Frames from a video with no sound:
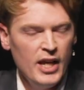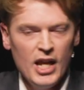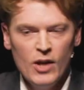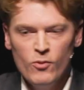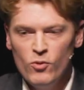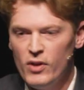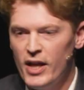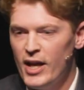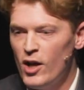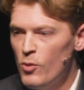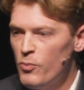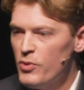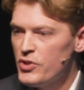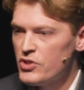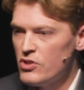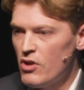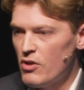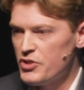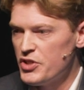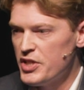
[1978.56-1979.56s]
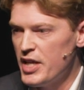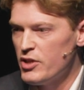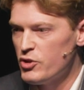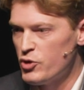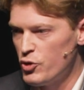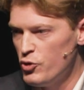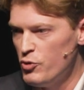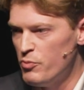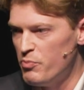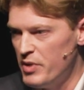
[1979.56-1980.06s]
It will help us not to get
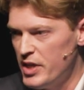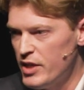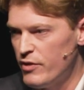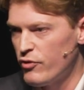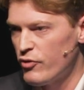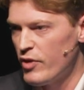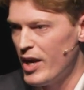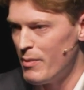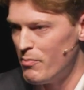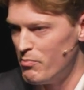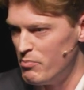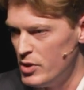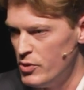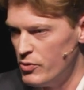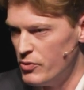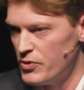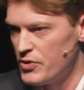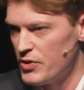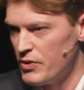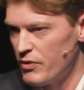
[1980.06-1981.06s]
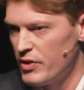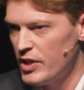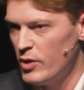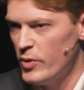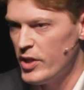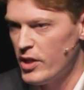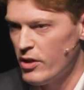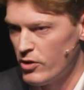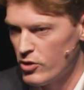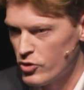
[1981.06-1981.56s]
too big for our boots and
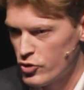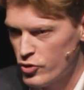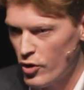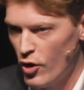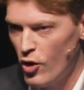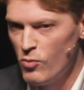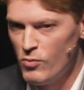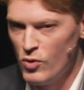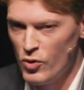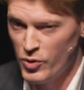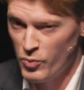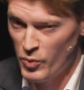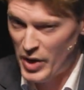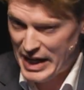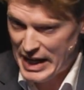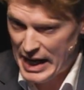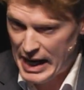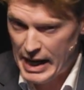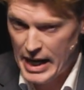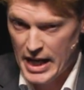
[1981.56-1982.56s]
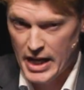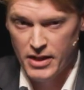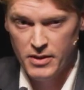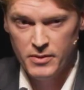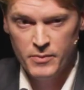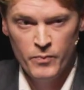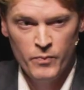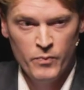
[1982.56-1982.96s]
think we can control more than we can.